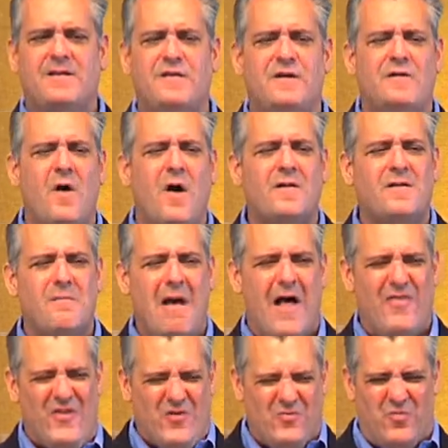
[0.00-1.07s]
She talks
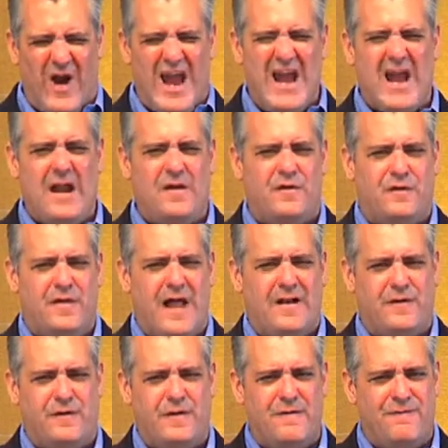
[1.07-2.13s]
about the rage that
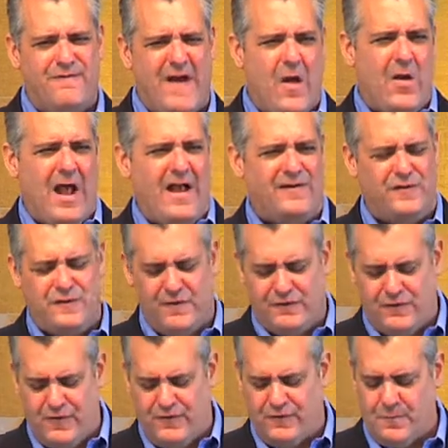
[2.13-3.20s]
she felt as
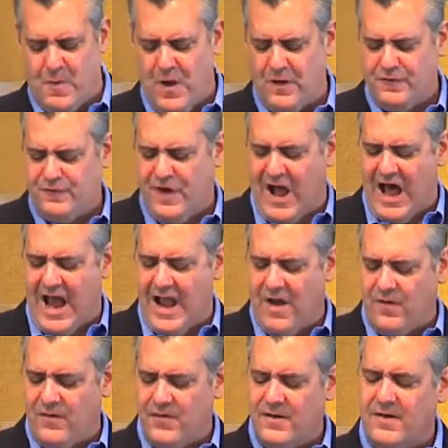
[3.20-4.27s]
just a small child.